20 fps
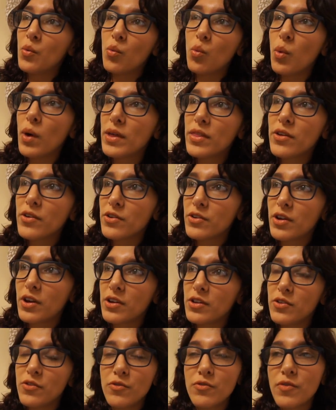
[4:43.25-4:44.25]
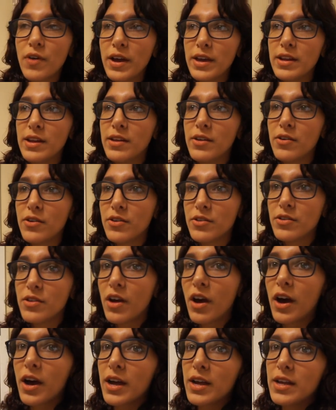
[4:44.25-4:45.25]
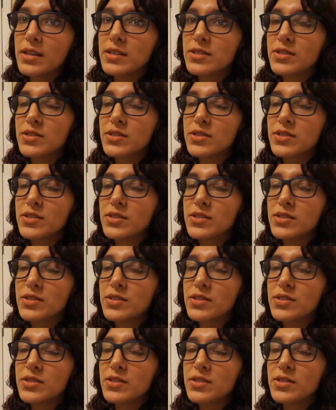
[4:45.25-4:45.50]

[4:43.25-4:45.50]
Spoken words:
whether or not you fight it or not.